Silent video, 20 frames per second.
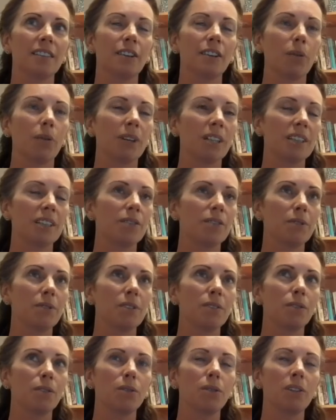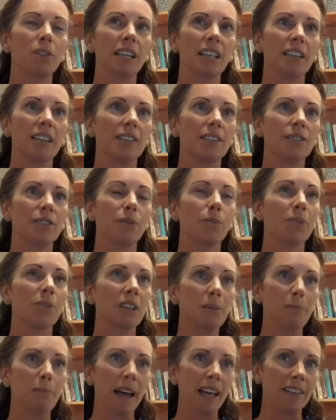going to result in
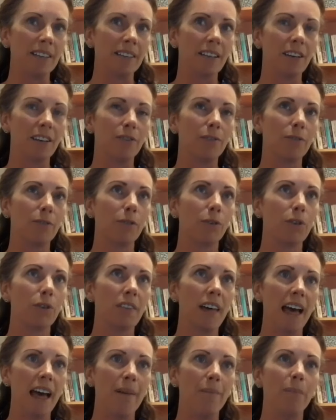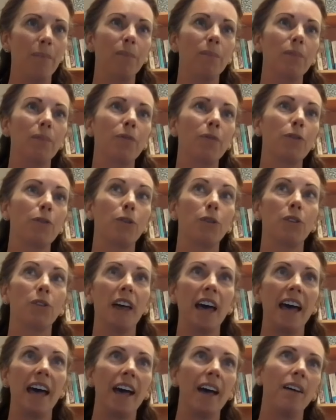something better for them, for
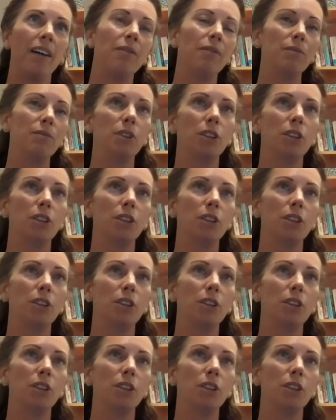their,